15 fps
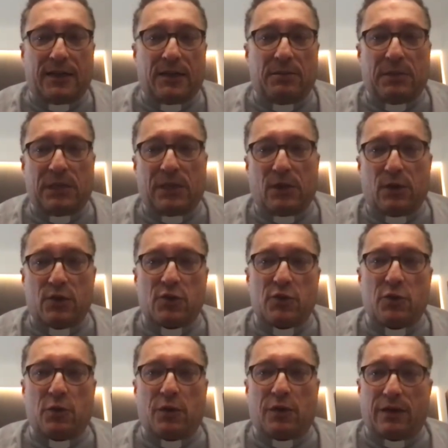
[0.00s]
because
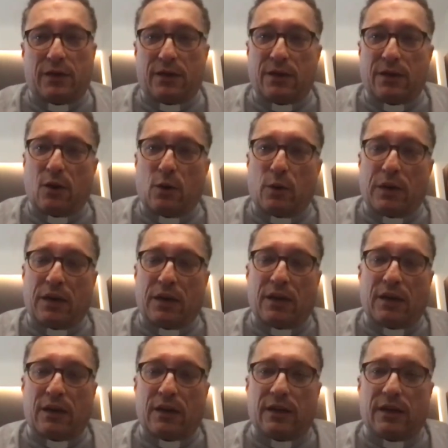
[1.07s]
you are going
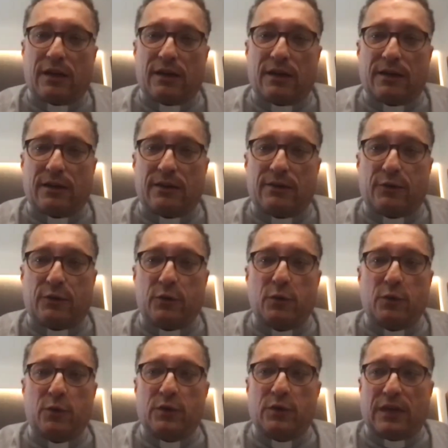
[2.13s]

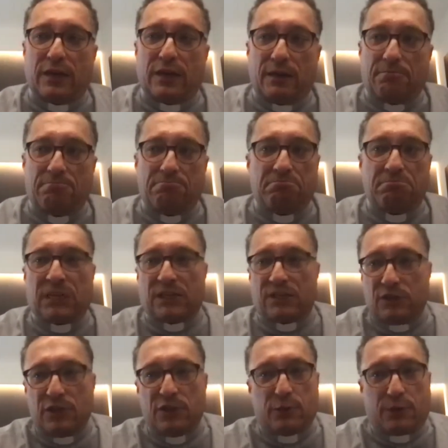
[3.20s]
through the
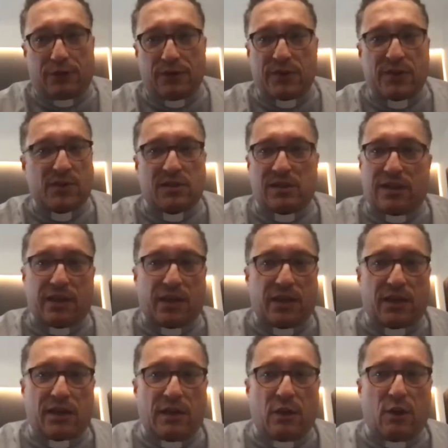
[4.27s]
cathedrals like
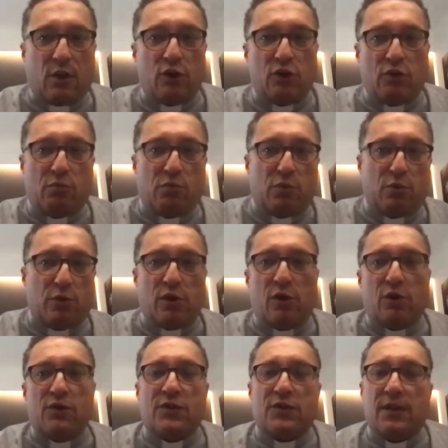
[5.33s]
León,
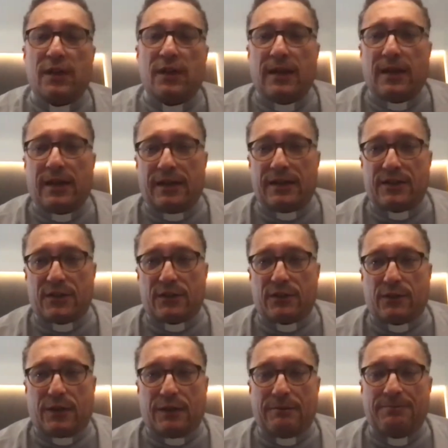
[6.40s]
Burgos,
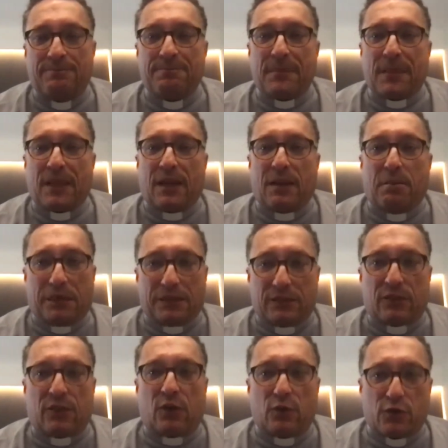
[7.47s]
etc. But
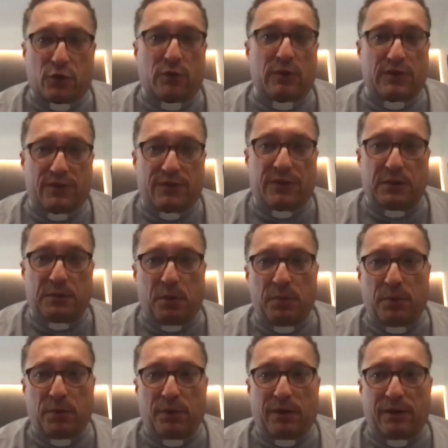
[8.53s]
also it's very
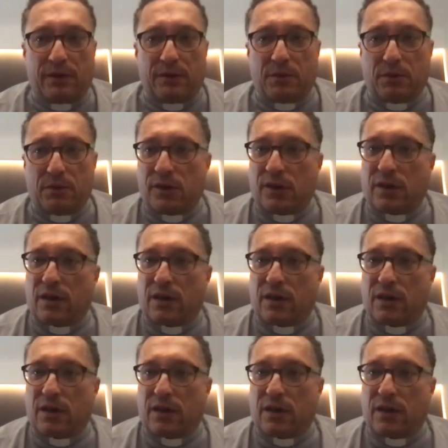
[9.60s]
popular among